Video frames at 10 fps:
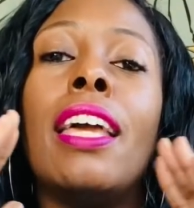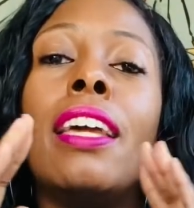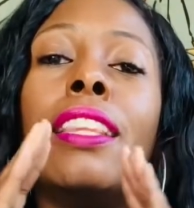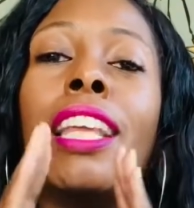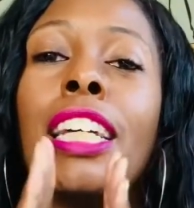
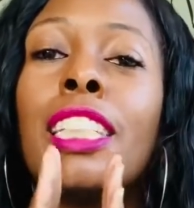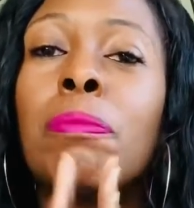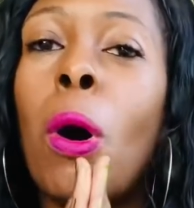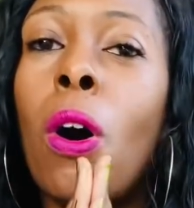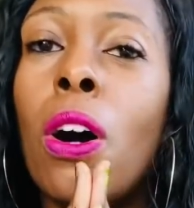Now let's
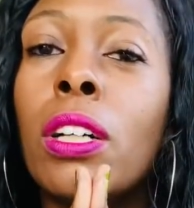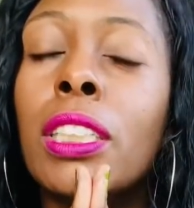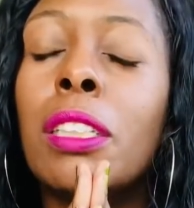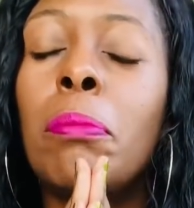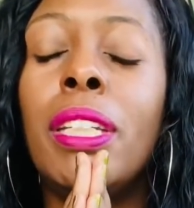pause
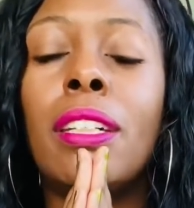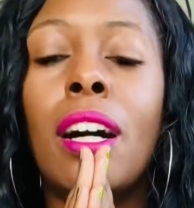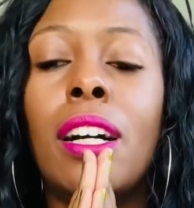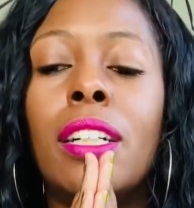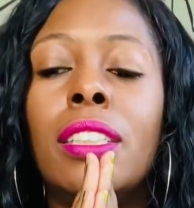
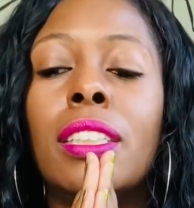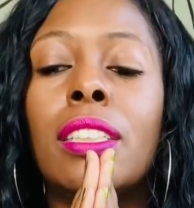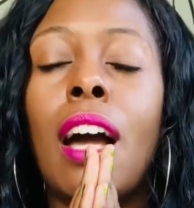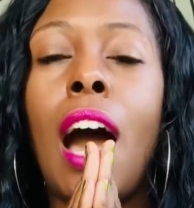because